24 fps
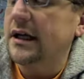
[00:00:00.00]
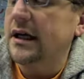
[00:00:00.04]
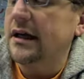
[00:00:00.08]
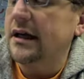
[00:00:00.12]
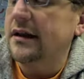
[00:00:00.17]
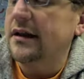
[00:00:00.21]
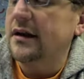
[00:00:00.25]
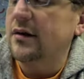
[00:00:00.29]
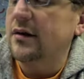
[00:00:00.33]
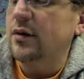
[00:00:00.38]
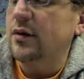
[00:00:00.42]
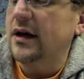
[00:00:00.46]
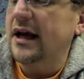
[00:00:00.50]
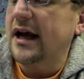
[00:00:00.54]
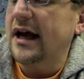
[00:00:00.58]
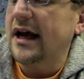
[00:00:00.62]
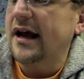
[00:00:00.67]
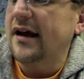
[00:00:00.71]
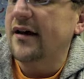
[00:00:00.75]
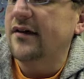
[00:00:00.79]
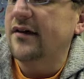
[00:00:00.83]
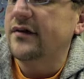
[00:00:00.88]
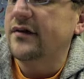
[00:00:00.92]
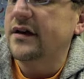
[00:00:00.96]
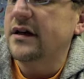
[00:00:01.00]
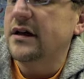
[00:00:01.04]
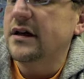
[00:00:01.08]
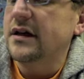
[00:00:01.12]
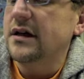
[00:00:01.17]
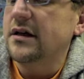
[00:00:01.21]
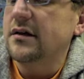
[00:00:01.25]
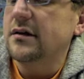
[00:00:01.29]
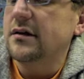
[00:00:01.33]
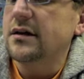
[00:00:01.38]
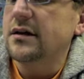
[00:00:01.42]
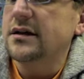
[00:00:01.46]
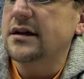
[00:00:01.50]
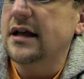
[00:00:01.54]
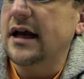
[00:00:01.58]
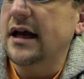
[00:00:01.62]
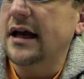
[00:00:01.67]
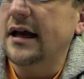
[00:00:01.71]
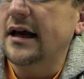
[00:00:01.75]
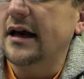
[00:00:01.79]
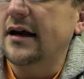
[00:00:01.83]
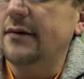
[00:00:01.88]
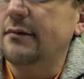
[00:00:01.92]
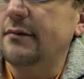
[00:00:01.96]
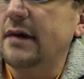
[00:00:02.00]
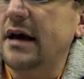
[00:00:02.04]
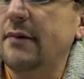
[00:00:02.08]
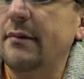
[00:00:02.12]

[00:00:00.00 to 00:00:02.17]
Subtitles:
And then we have, looks like a